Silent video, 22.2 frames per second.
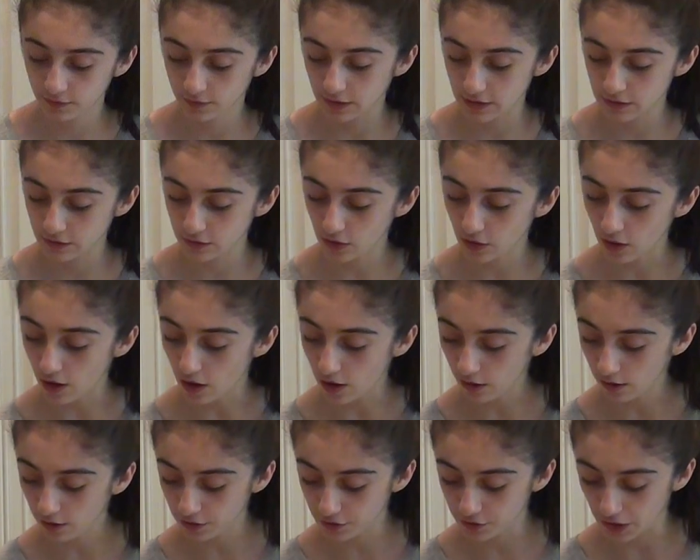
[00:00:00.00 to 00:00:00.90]
These are
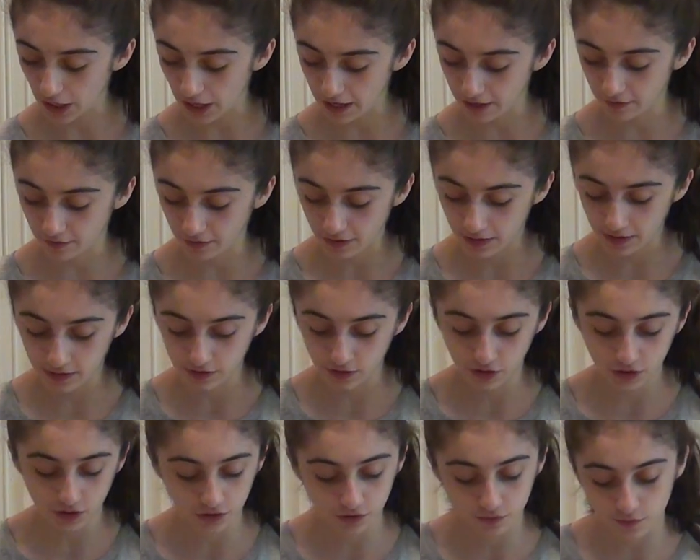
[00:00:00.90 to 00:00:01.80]
all our dry
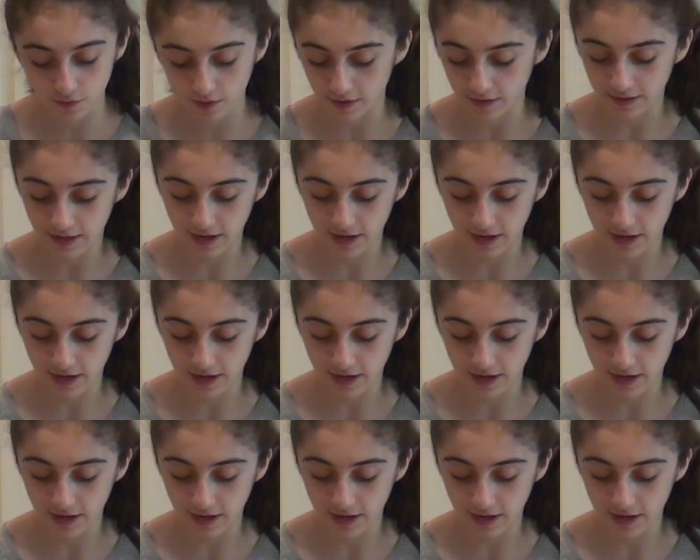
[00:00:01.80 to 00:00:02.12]
ingredients, just with a